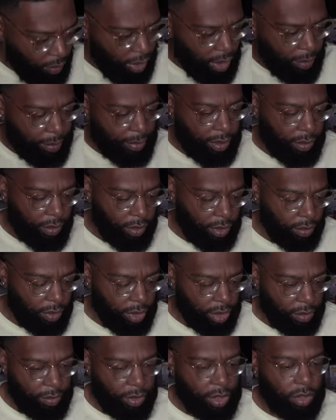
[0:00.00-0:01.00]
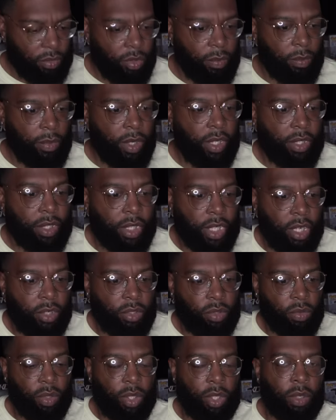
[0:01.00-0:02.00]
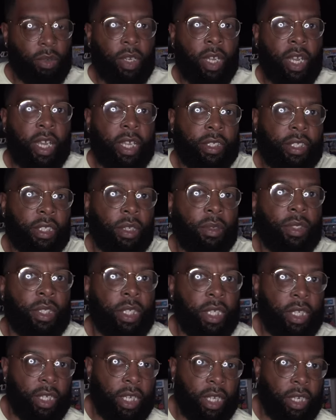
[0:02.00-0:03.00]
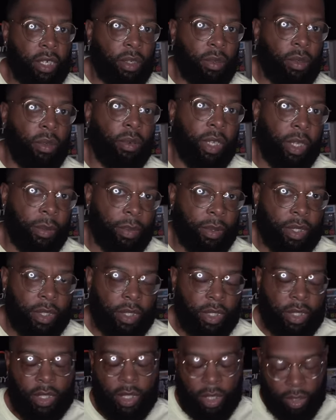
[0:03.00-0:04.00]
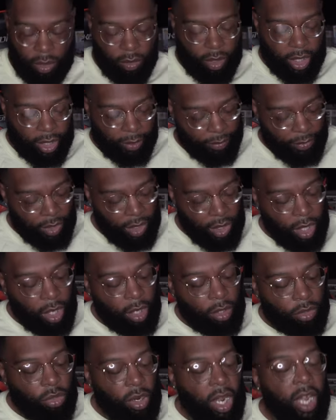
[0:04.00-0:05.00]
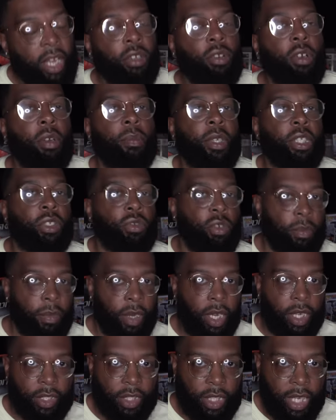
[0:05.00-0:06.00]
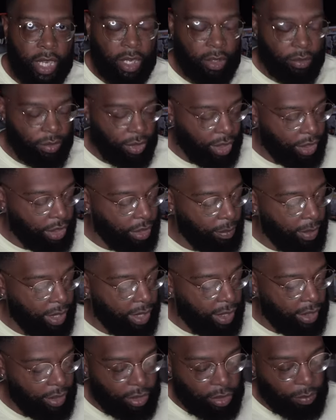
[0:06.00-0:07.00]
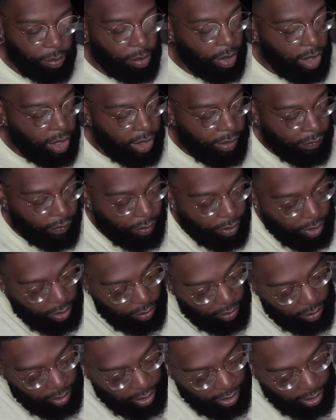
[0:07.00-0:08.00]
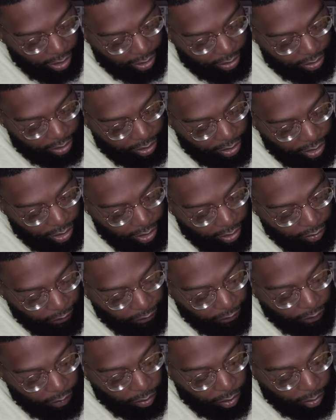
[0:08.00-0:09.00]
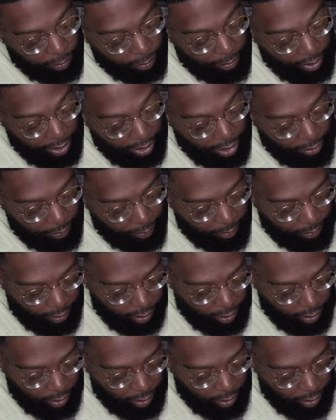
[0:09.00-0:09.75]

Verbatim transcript: would I be able to do this mystery box style to where you guys don't see it and I don't? Okay, put it to the side. Okay, I'll try and do a mystery box style just to make it a surprise for you guys and for me.